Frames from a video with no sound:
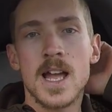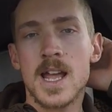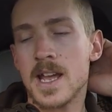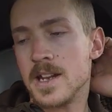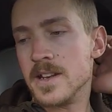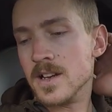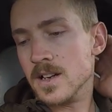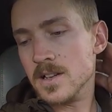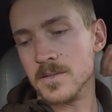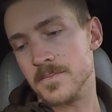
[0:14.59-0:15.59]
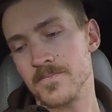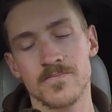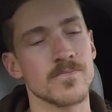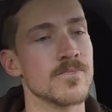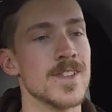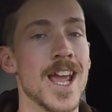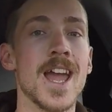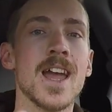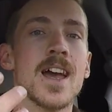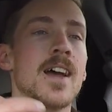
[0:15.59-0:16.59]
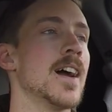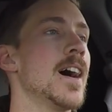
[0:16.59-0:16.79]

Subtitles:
And yeah,